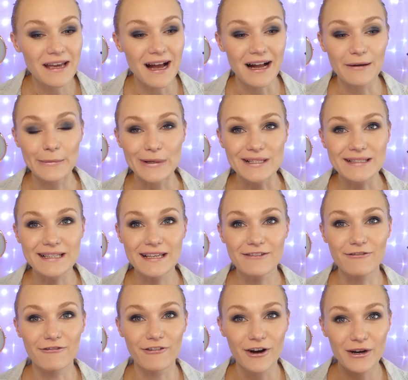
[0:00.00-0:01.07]
I was
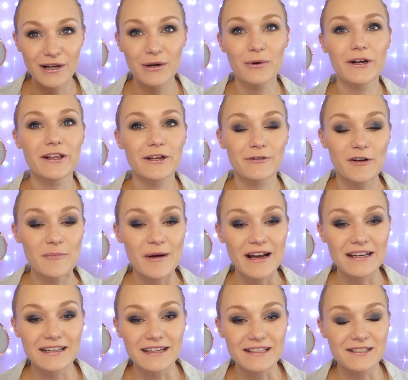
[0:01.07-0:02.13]
very quickly
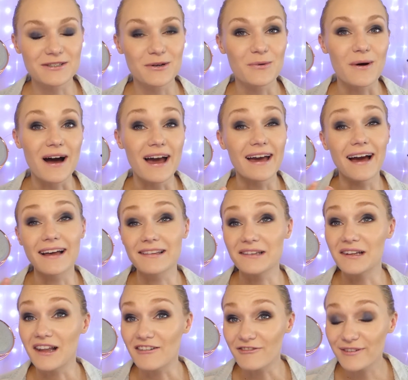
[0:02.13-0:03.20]
reminded as to why I
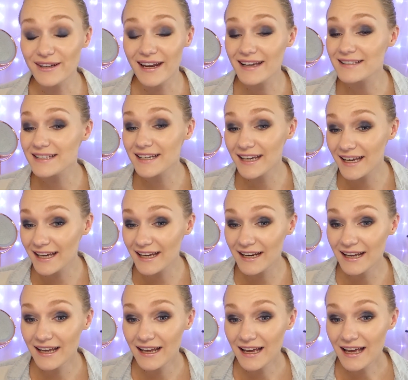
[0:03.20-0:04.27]
loved it as a kid.